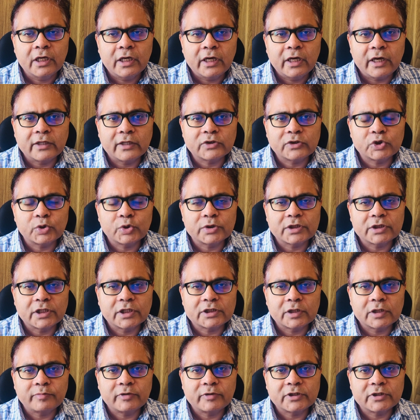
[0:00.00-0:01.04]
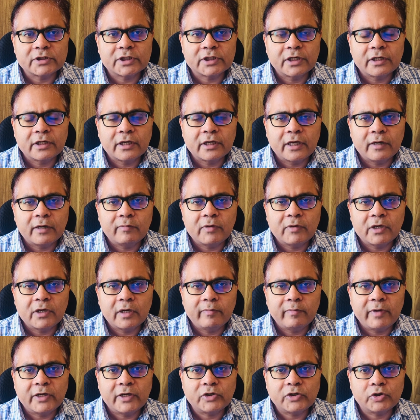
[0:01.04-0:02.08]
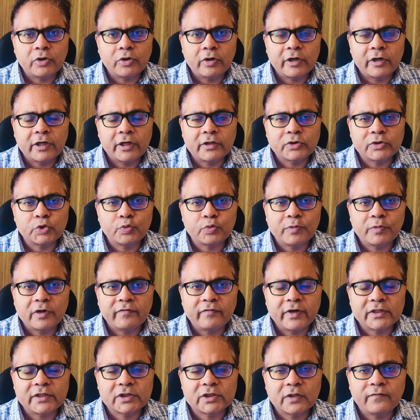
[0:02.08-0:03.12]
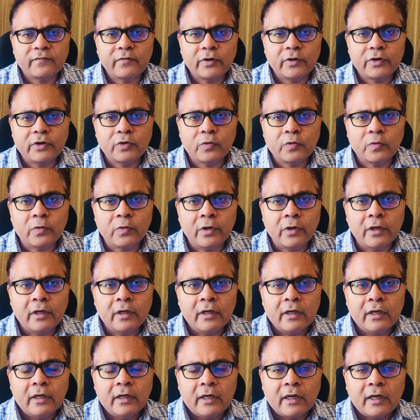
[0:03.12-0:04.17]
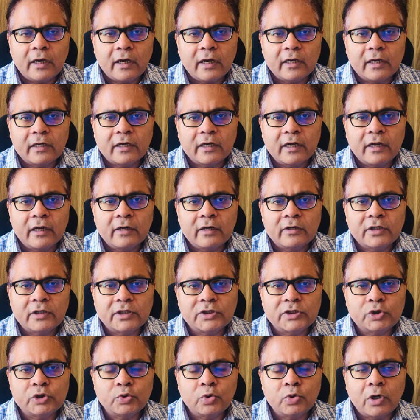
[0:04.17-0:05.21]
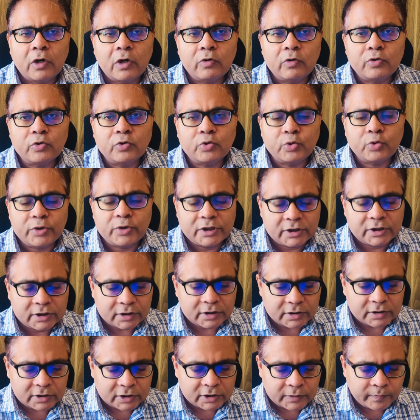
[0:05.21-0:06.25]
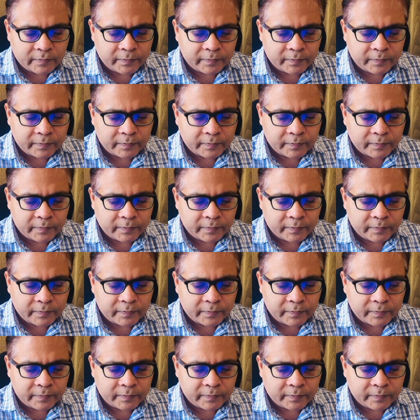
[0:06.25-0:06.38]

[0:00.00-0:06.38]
and so such a person can be a mentor and a supervisor for you and can teach you how to do research.